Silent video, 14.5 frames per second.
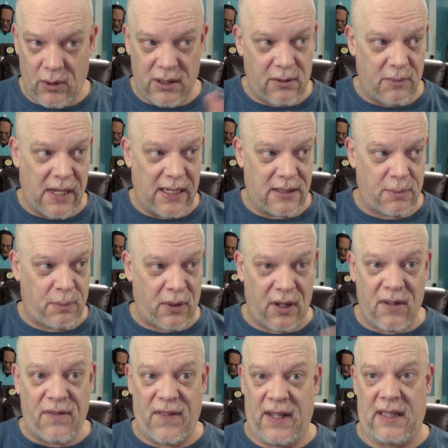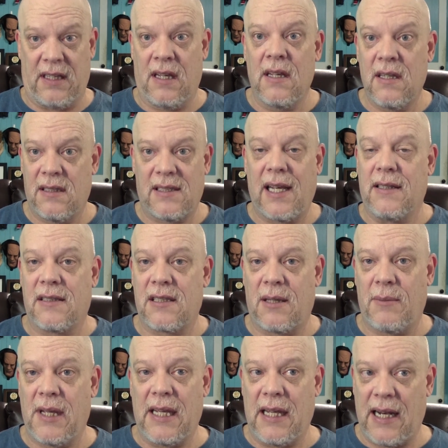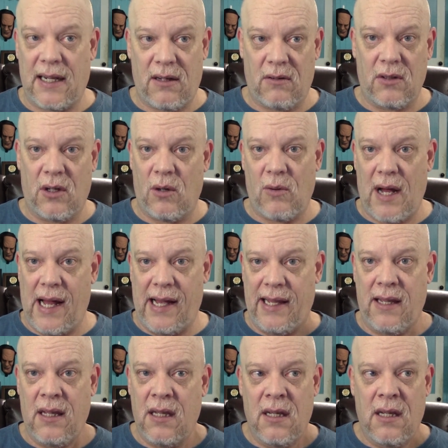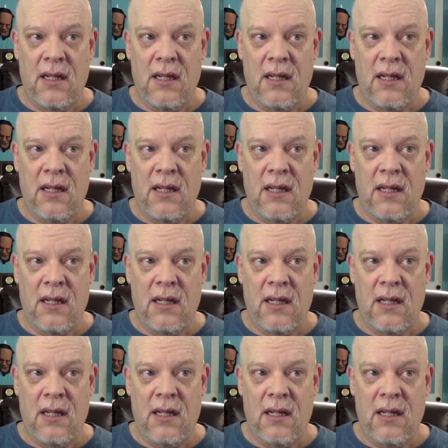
which makes perfect sense to me, and I don't know why